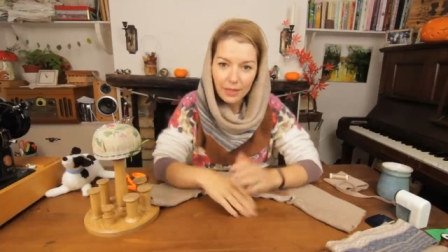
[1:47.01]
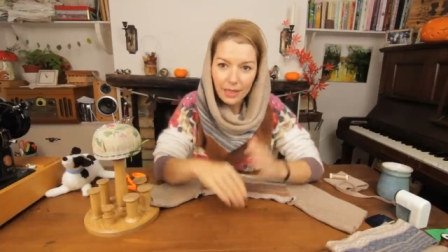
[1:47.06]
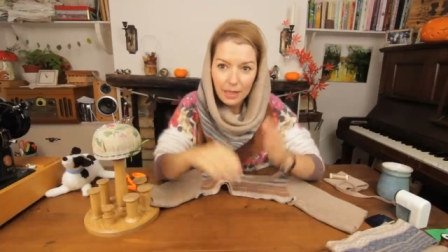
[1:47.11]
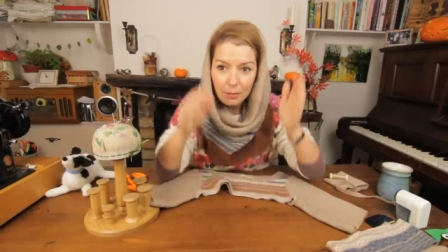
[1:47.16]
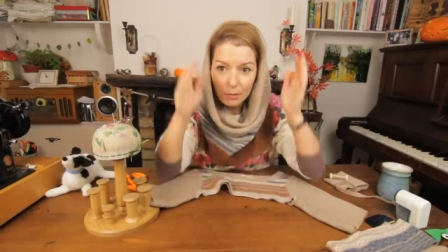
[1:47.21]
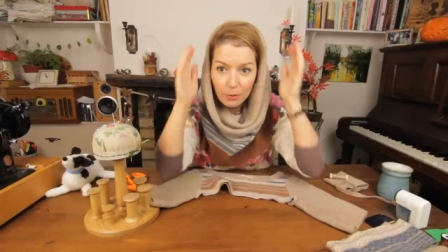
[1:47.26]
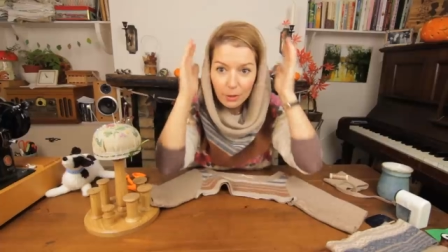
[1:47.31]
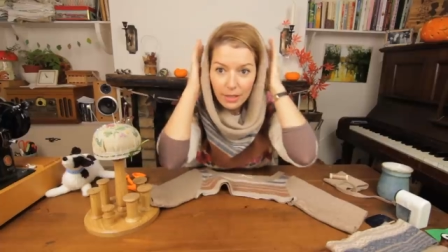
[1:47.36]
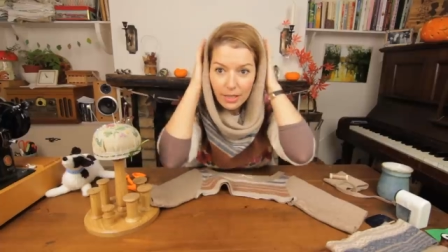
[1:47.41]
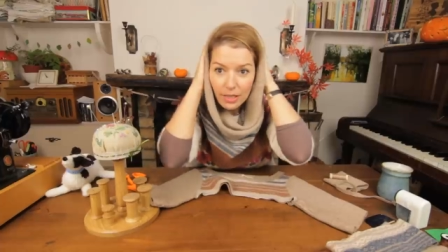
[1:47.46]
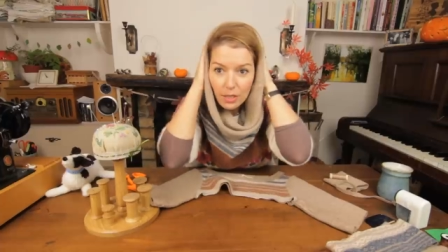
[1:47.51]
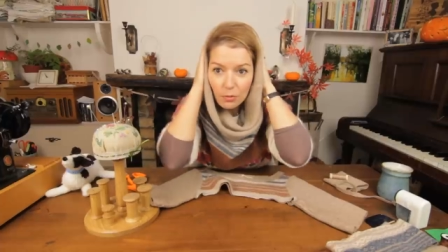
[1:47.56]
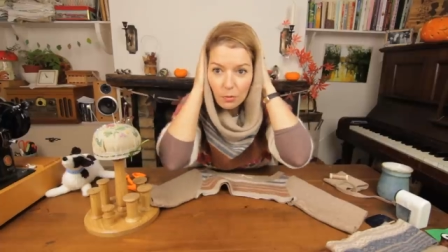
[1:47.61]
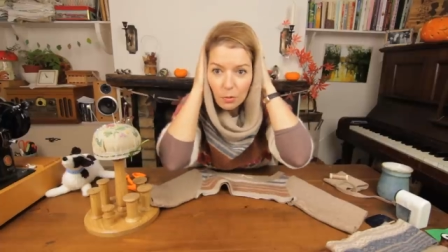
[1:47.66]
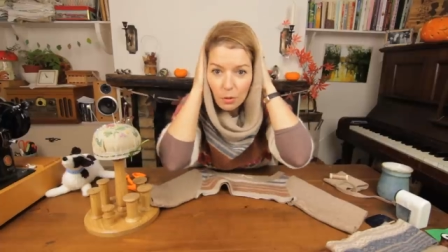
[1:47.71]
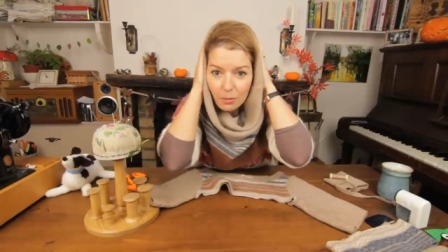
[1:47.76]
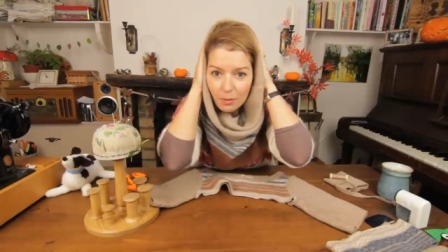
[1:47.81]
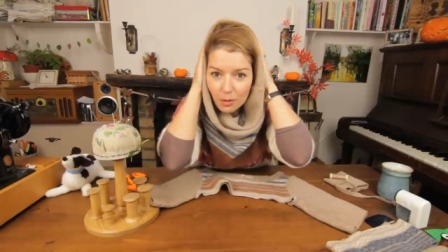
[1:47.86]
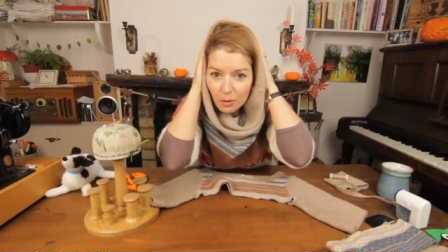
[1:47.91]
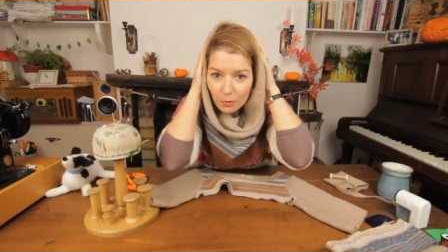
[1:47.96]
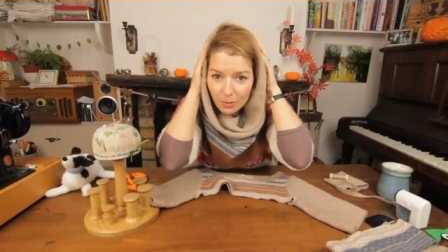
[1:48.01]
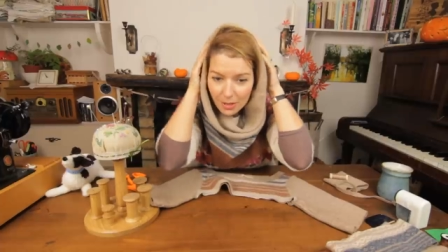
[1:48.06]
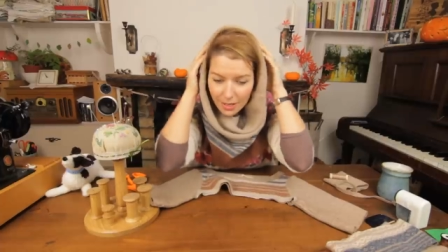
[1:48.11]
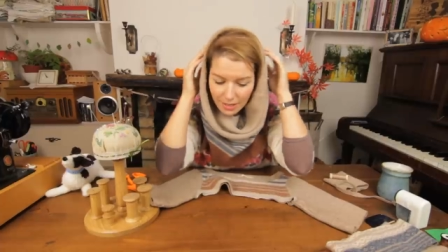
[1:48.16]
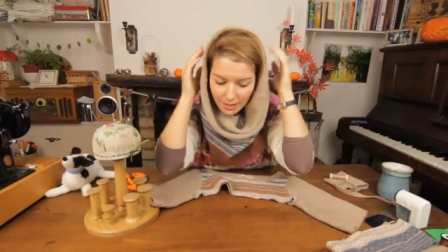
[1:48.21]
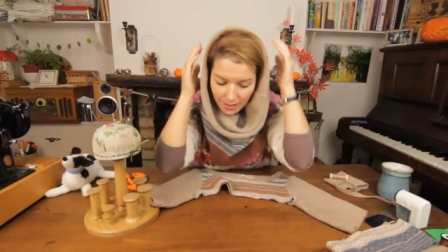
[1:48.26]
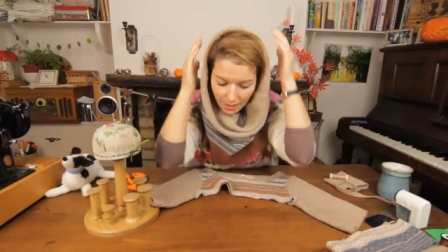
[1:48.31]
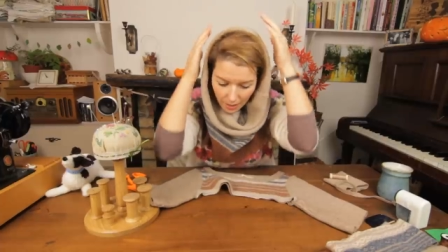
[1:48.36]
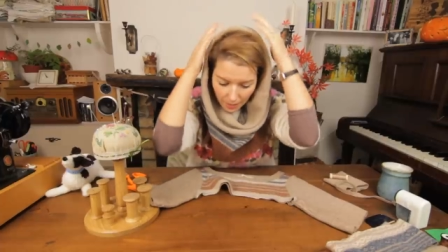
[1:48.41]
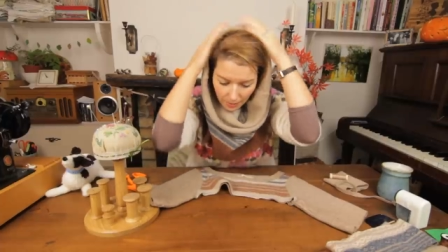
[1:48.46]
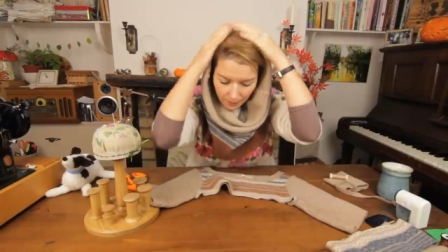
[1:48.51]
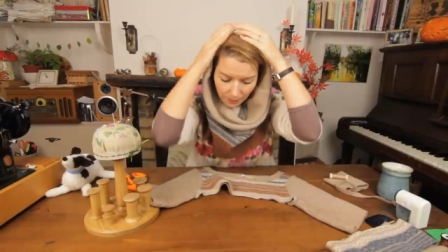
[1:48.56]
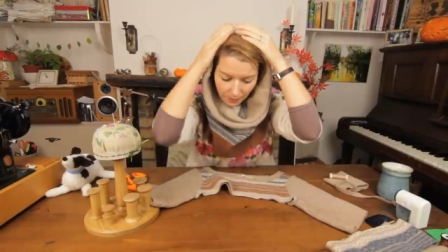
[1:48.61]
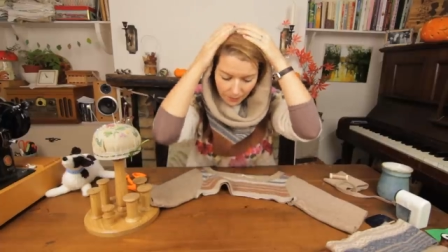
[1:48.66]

Keep your ears warm in the winter.